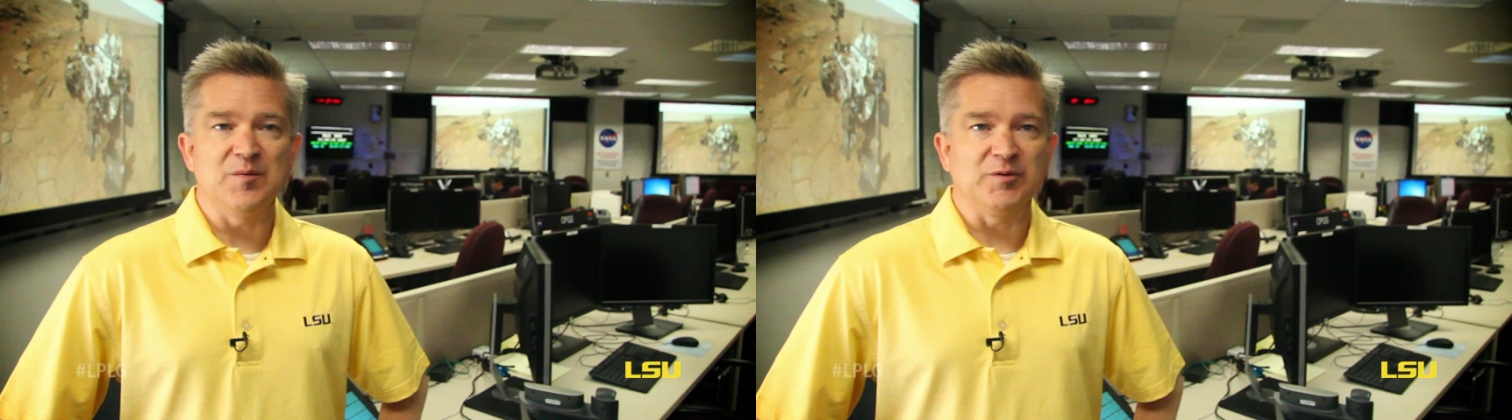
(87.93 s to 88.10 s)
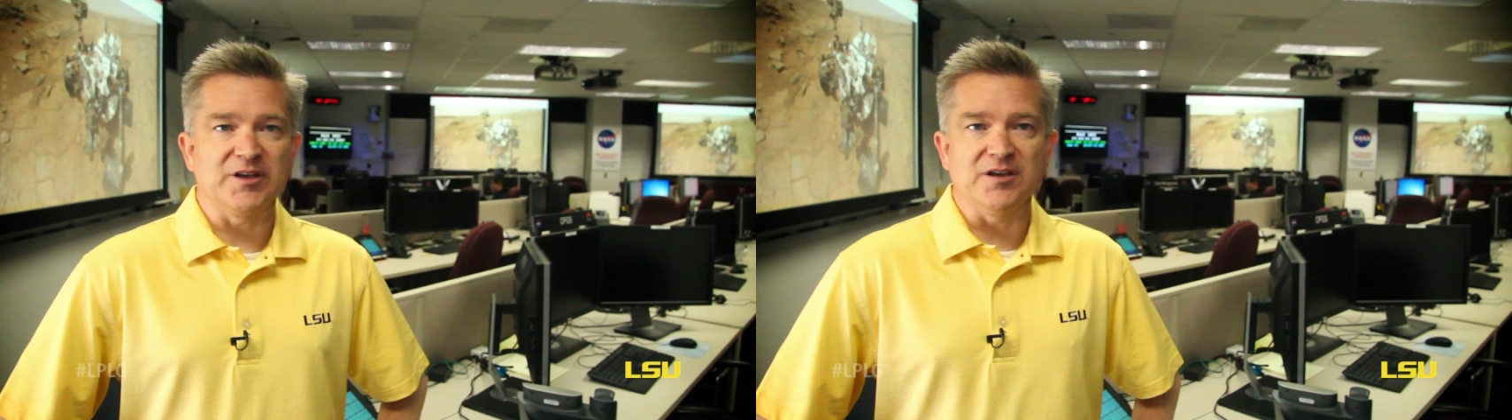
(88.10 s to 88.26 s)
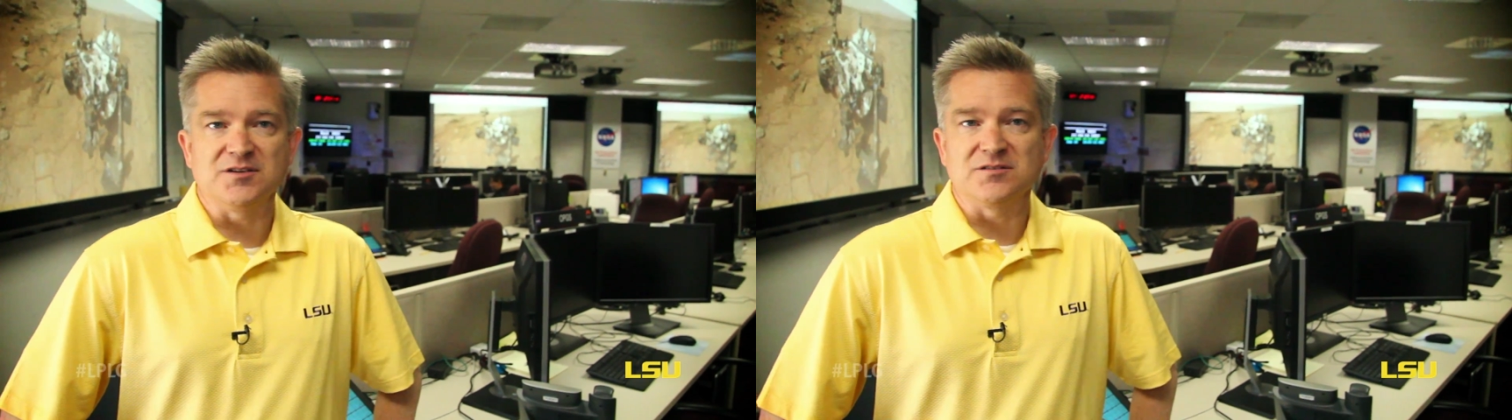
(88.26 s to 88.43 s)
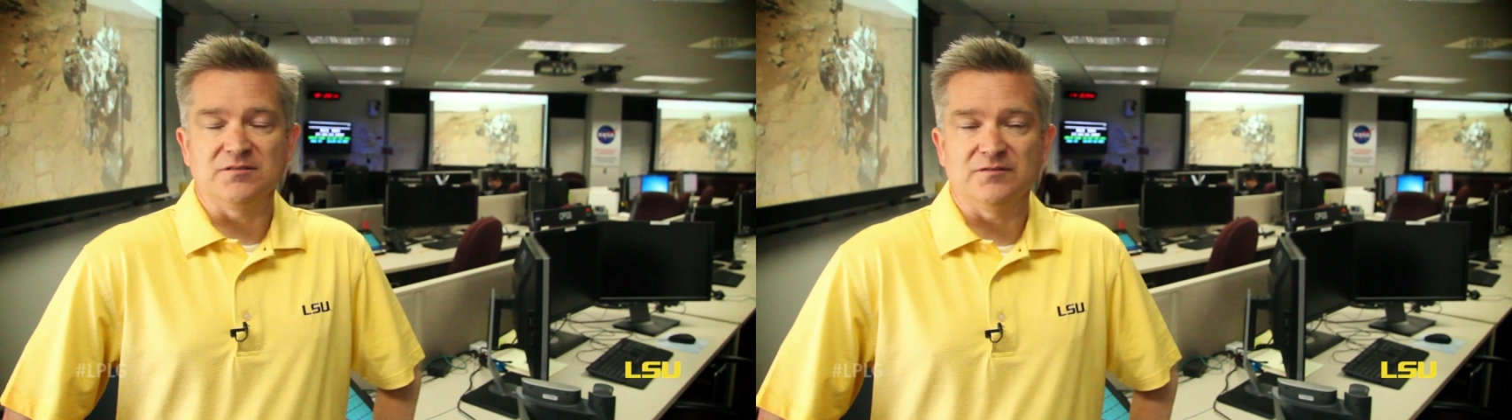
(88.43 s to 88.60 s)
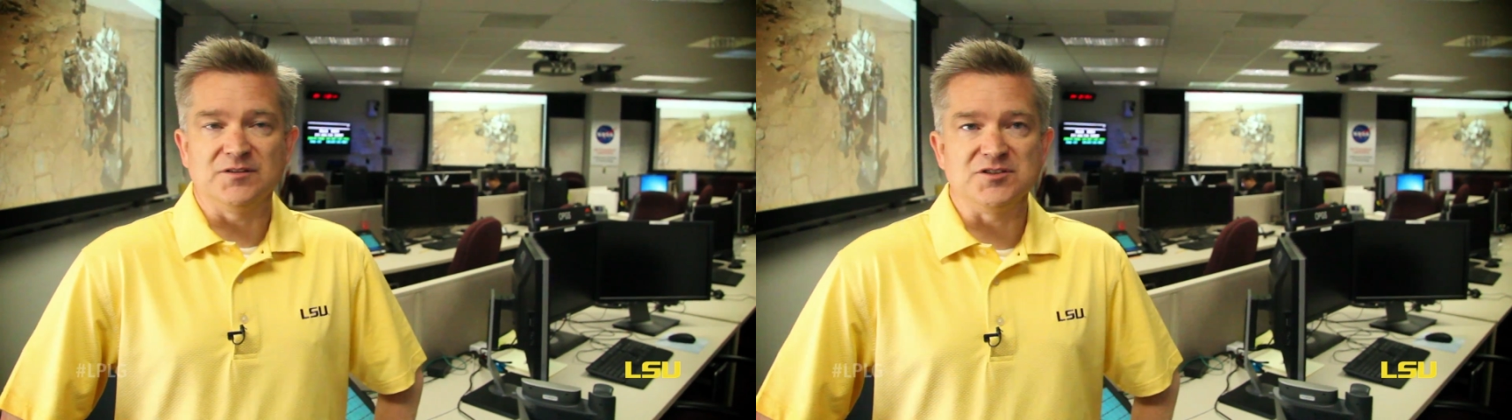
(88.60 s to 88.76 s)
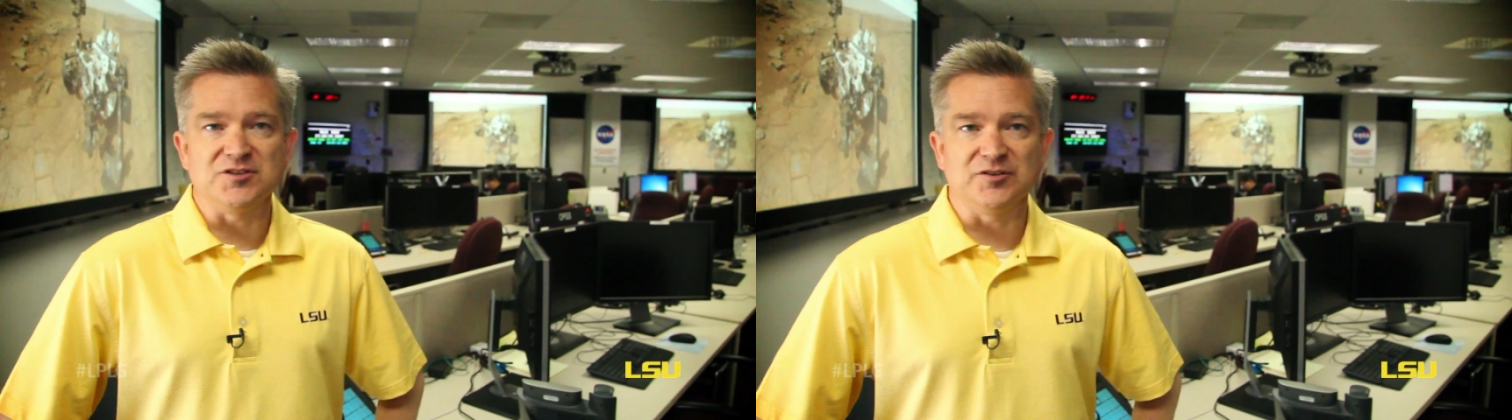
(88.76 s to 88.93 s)
application
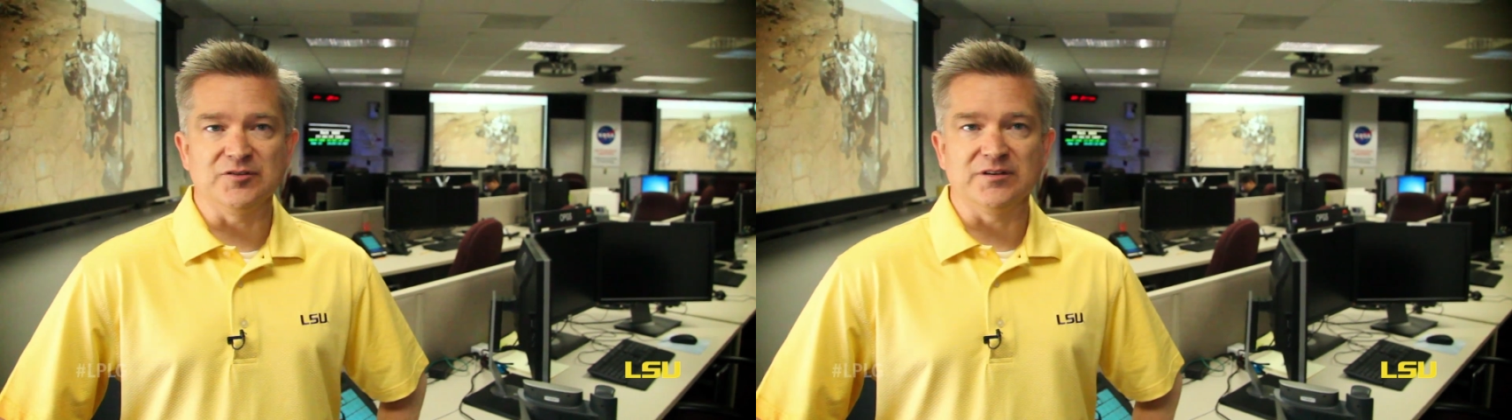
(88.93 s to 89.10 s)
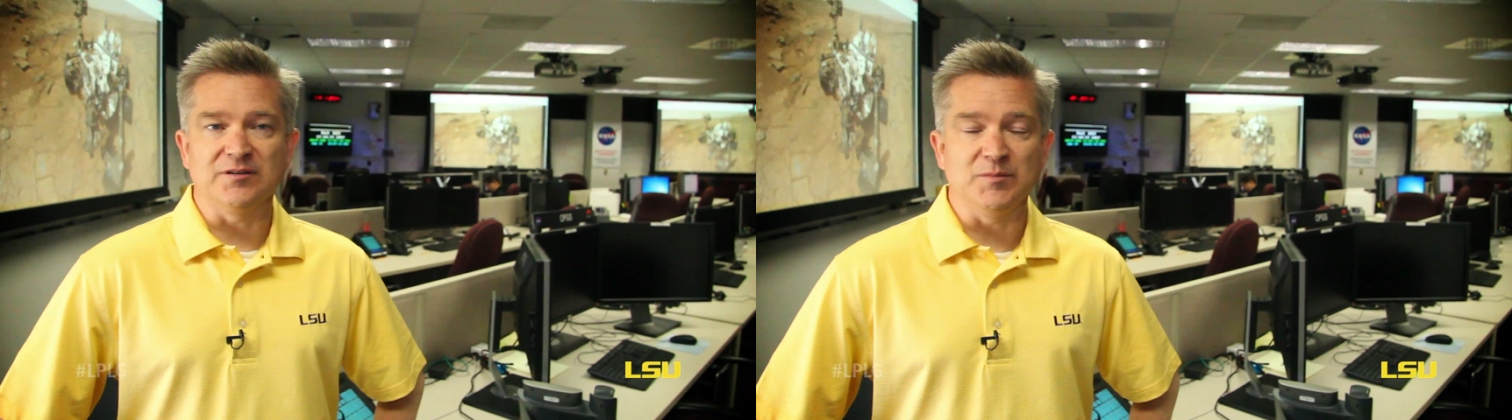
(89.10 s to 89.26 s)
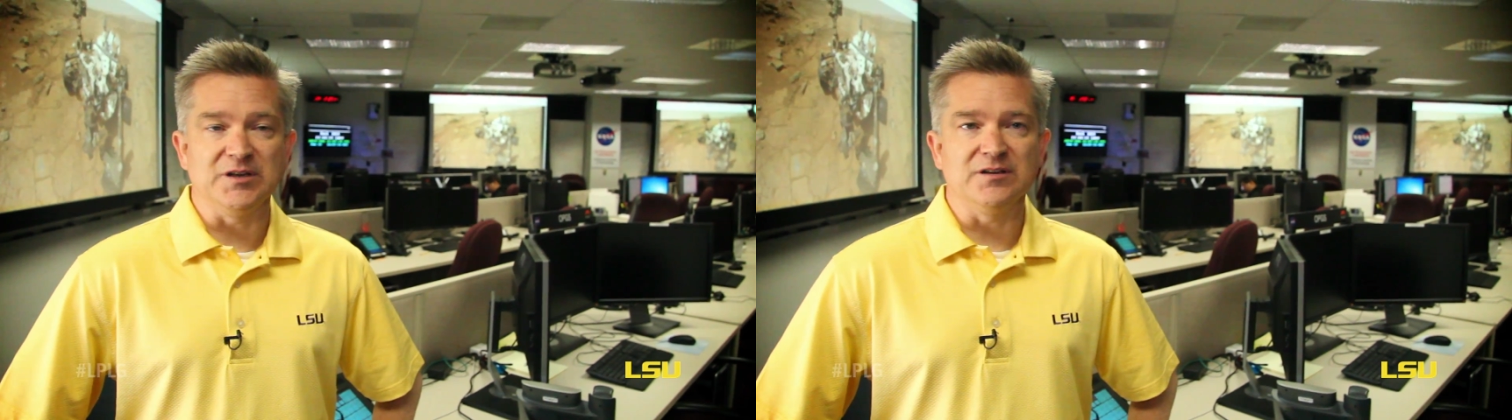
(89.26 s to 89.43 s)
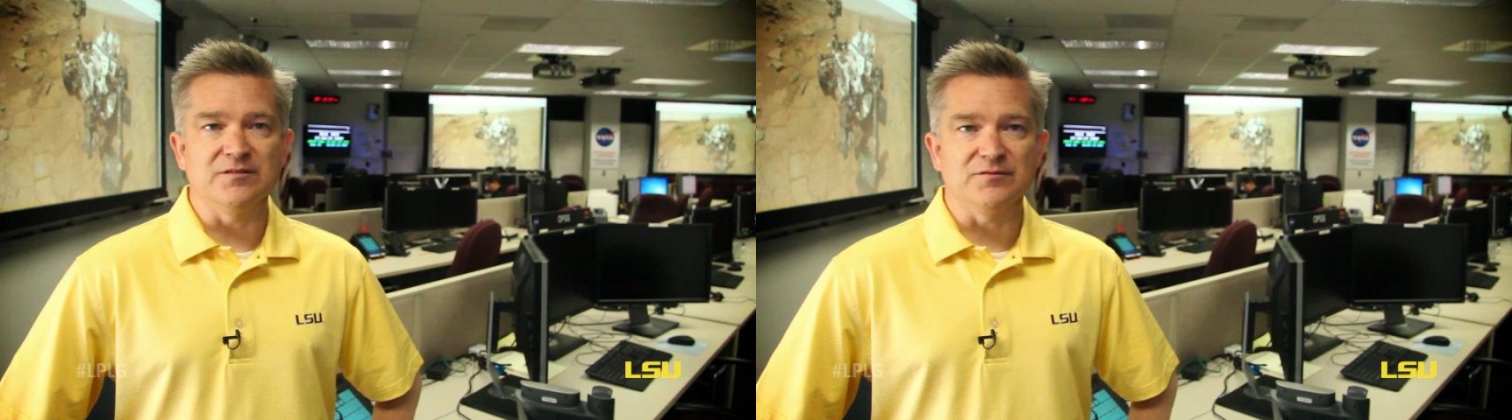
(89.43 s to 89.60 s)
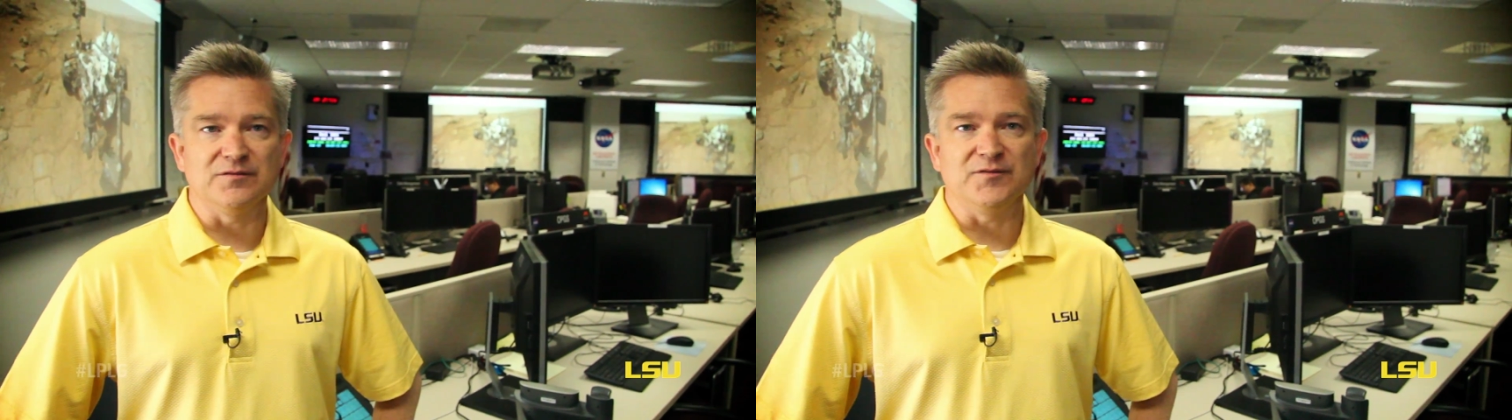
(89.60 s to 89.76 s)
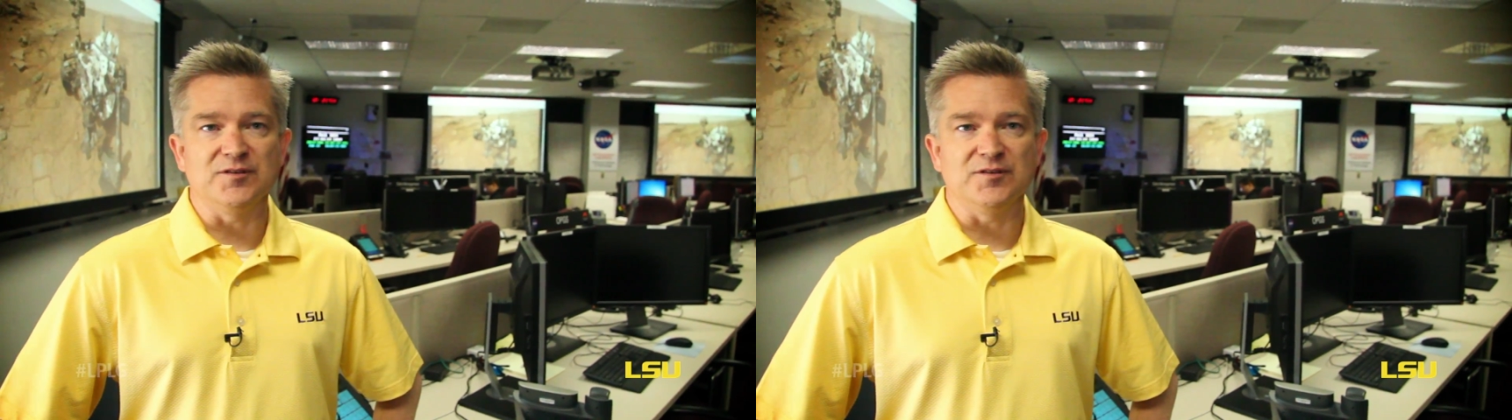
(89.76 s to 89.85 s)
of engineering in many different